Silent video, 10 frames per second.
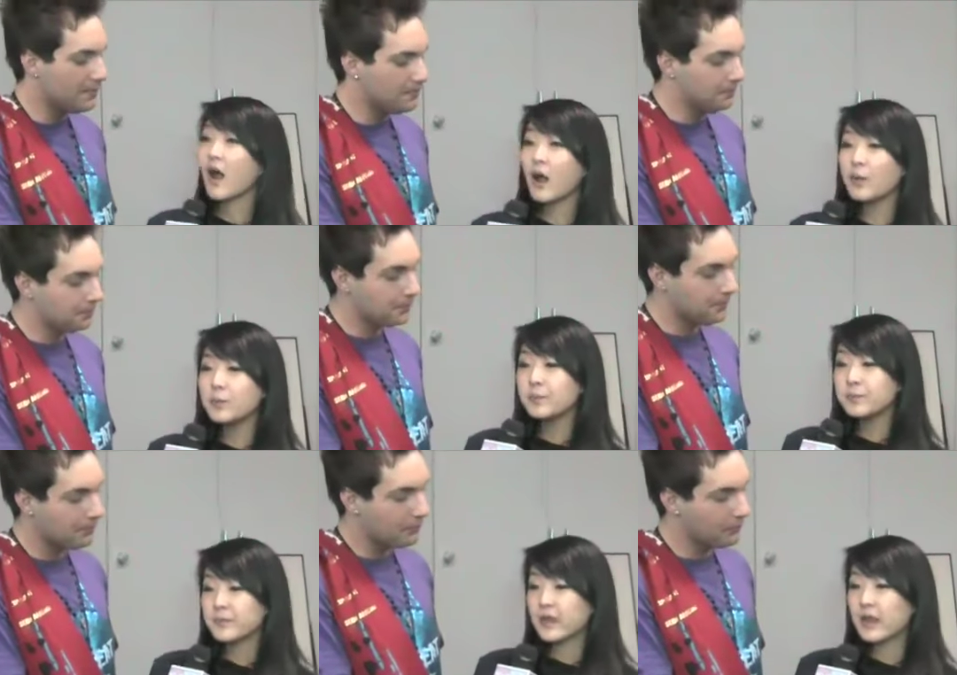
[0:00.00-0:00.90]
Speaker 1: Um, Mm,
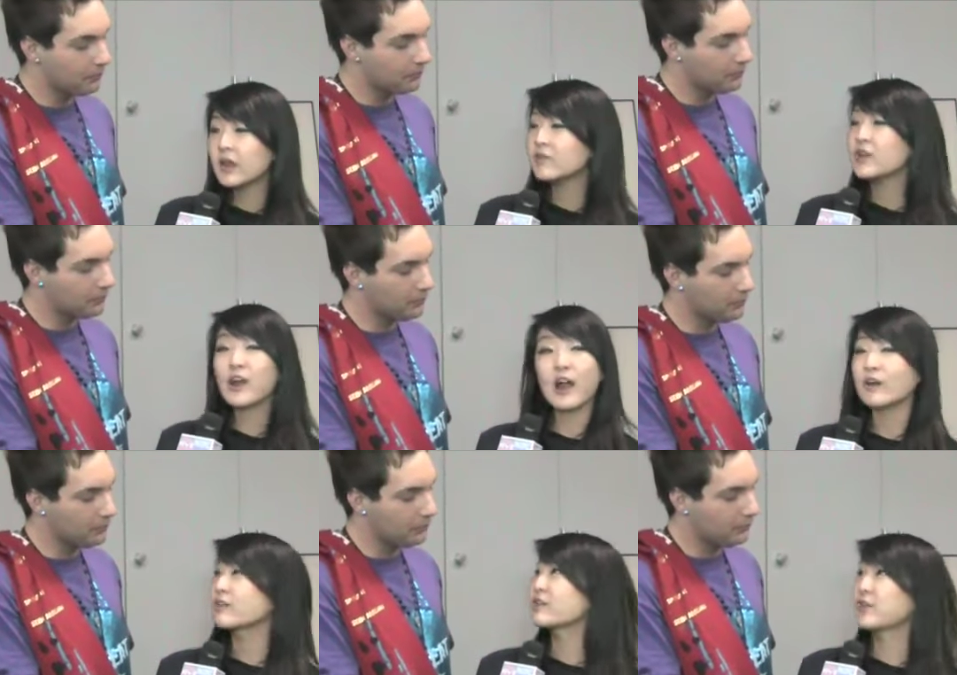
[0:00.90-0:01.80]
if you're
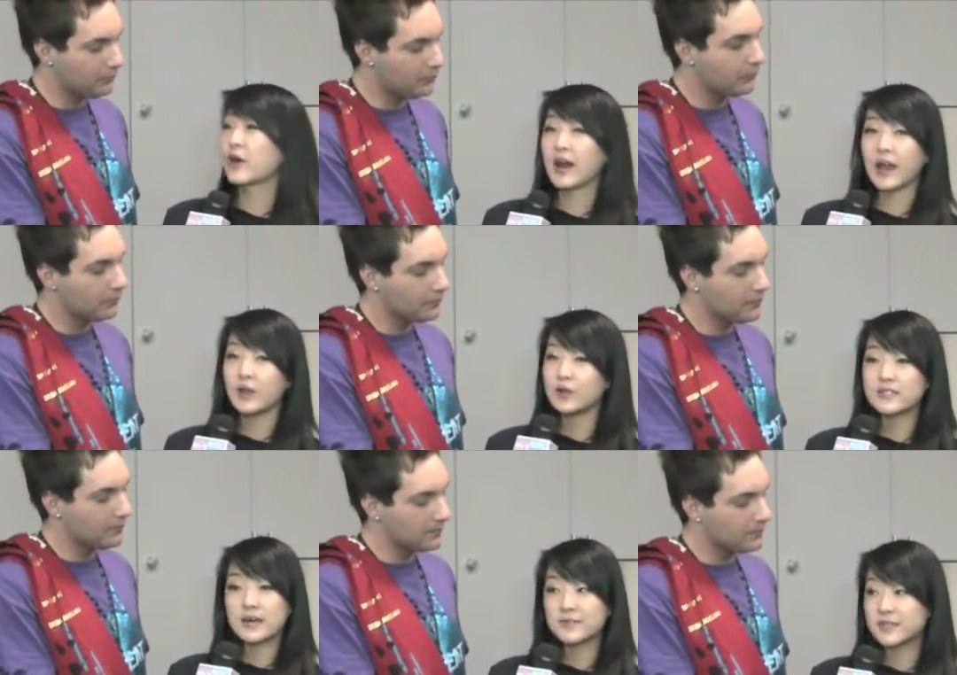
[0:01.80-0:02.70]
hungry for it, you'll
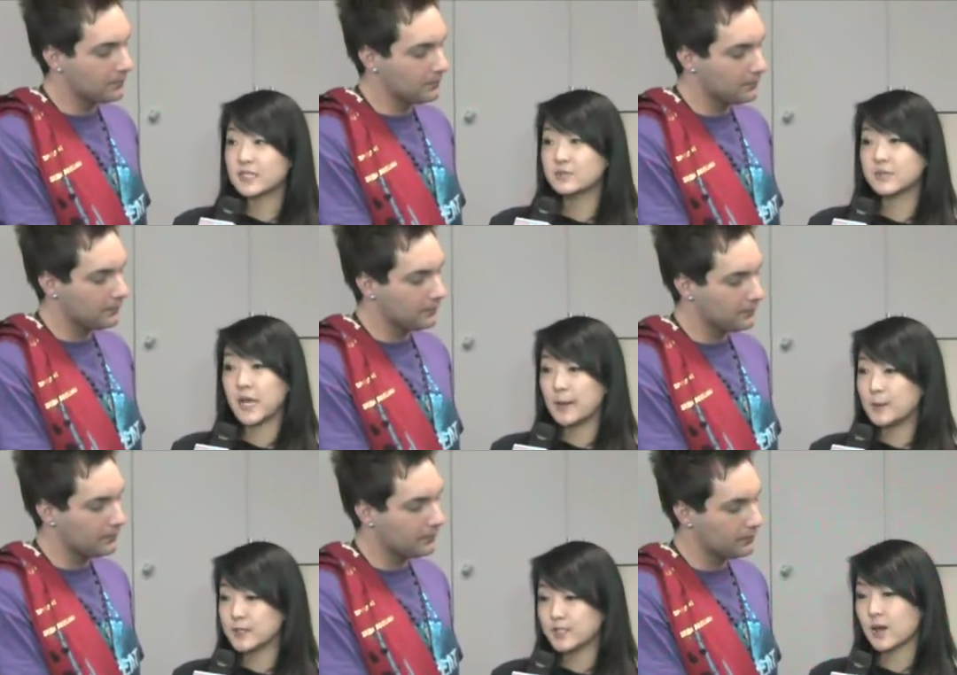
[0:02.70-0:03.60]
definitely be able
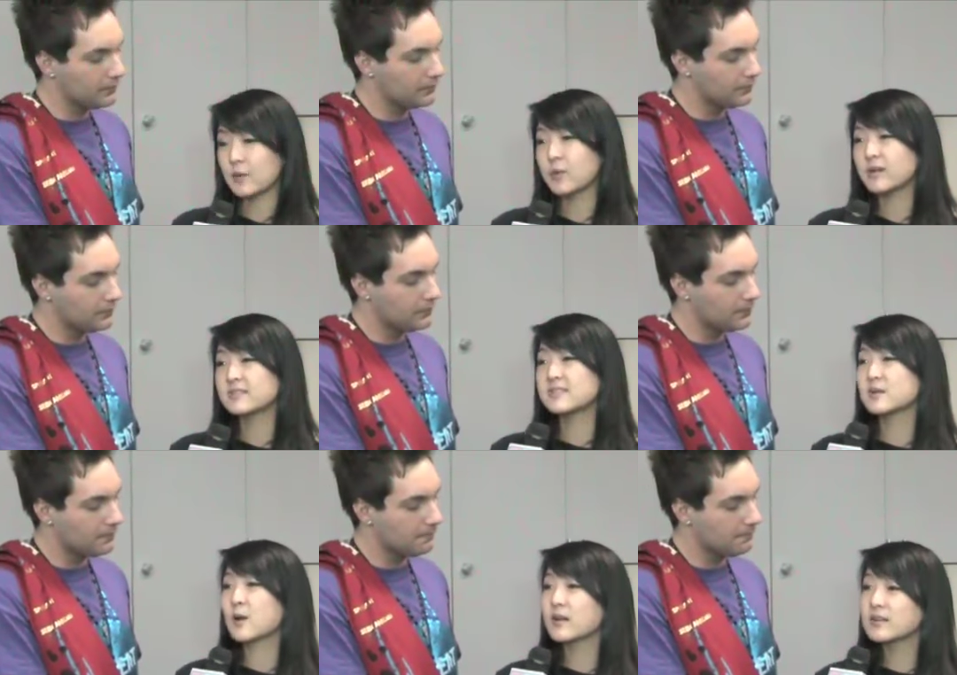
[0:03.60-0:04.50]
to. I mean, it's
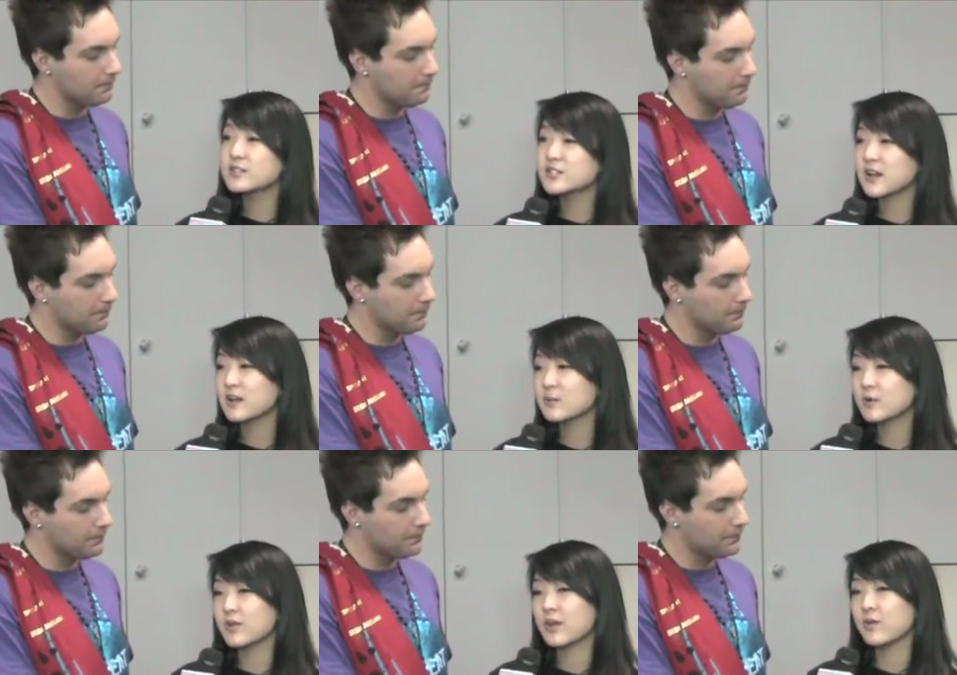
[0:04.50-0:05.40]
totally understandable
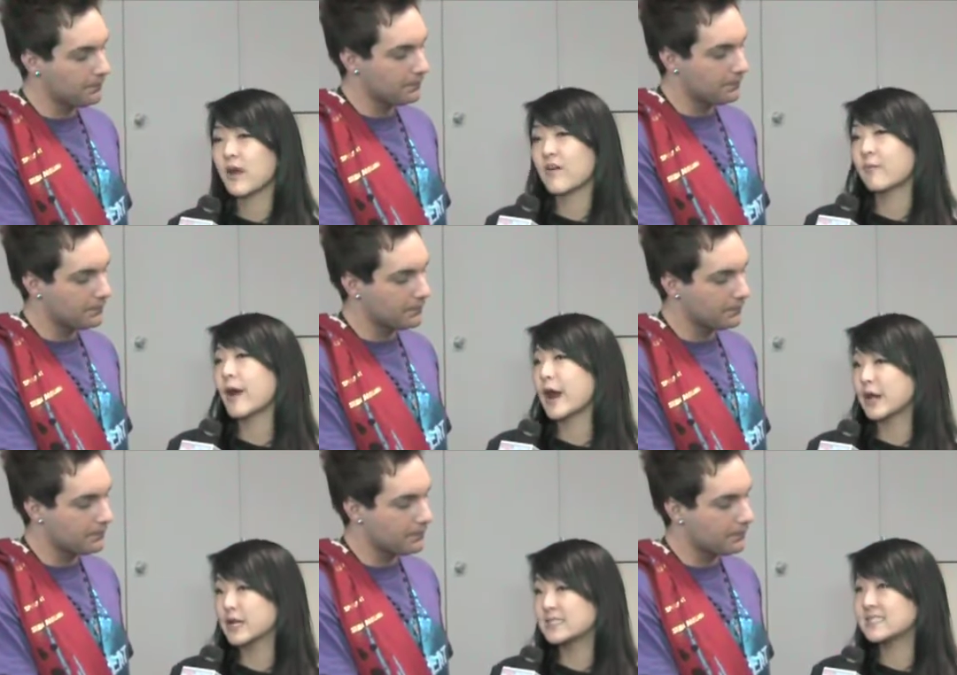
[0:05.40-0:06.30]
that you have
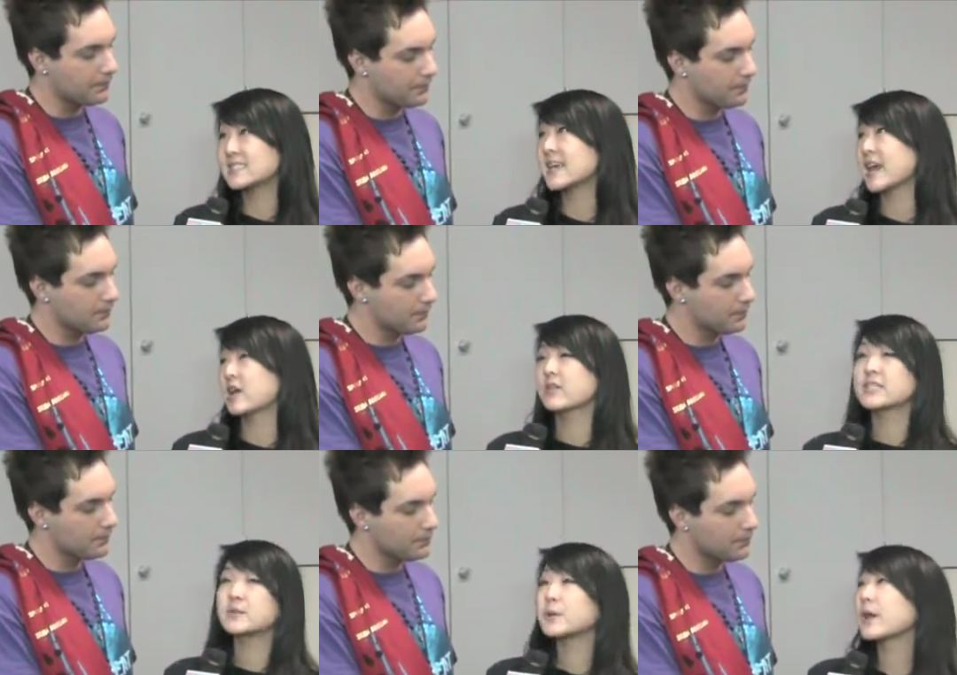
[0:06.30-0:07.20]
priorities to take care of. Like
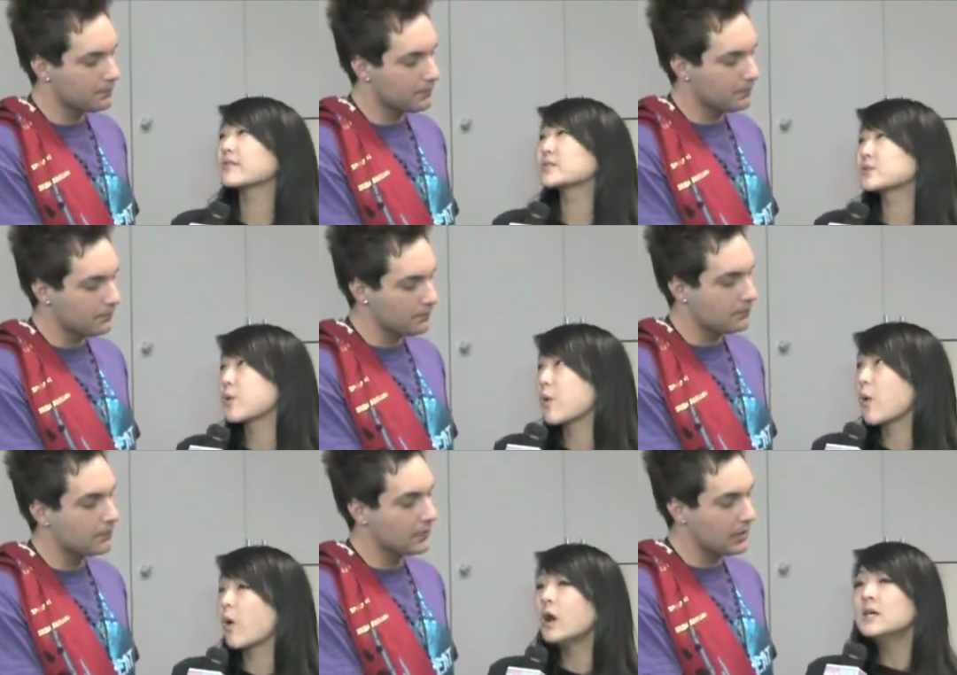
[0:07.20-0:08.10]
some people have
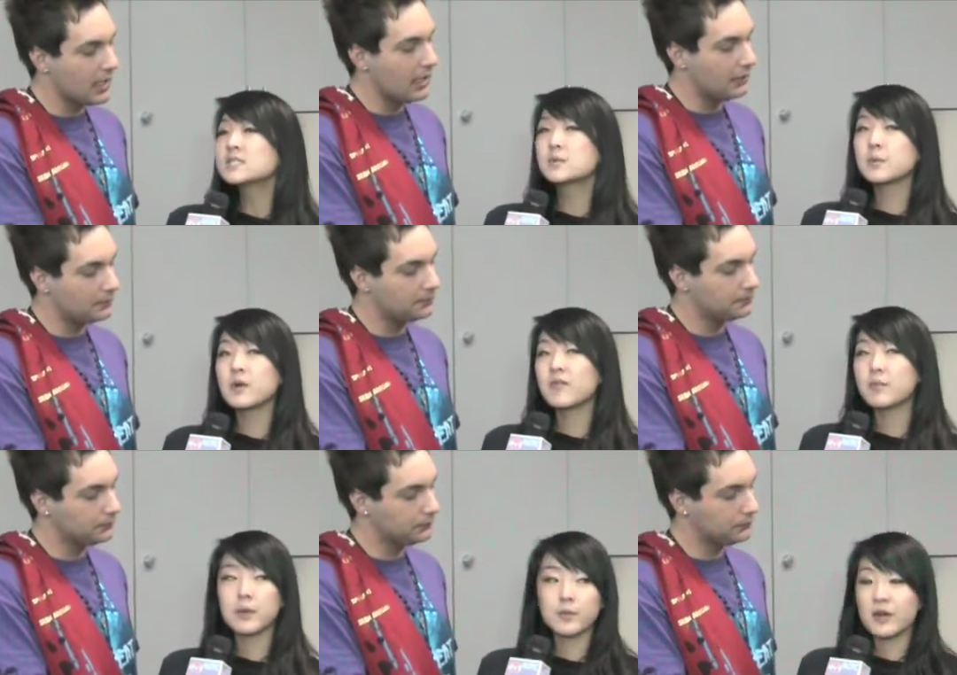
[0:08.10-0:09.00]
school, yeah. some people have,
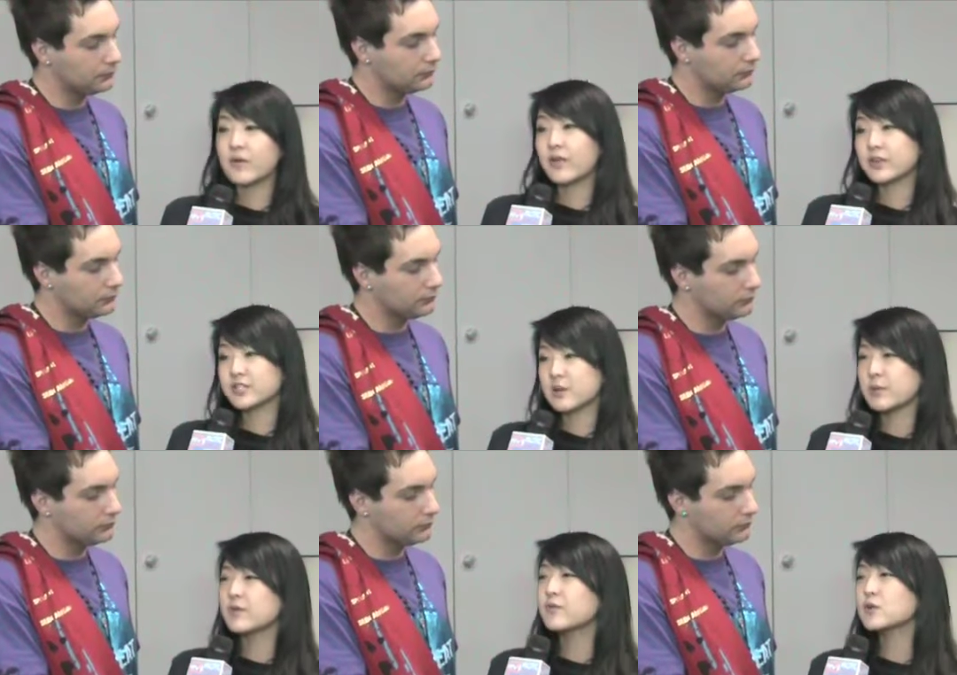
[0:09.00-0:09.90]
people have other stuff.
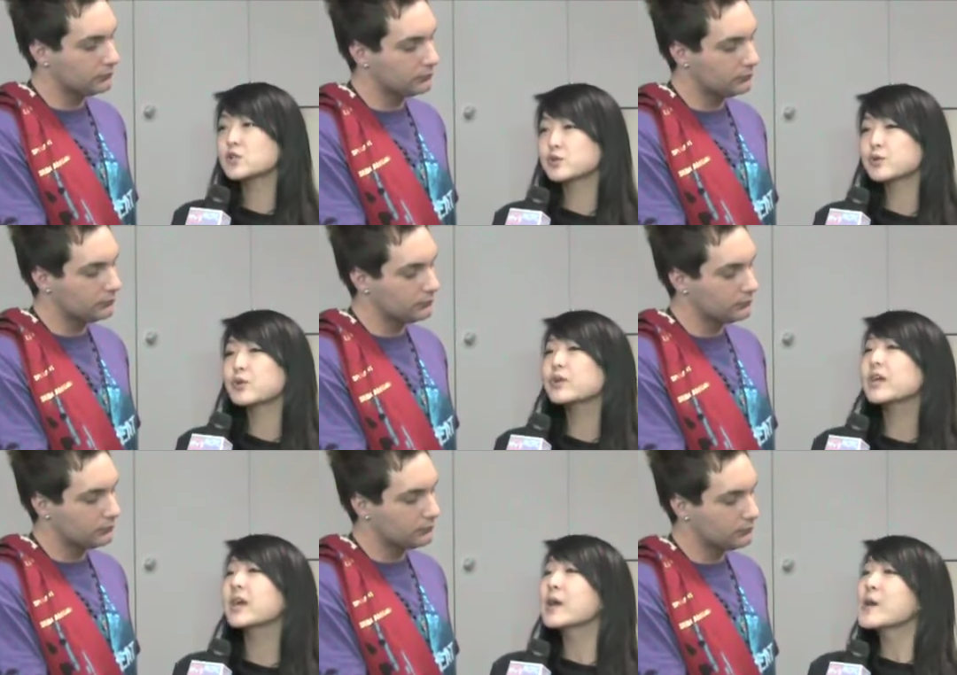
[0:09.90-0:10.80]
But if you truly,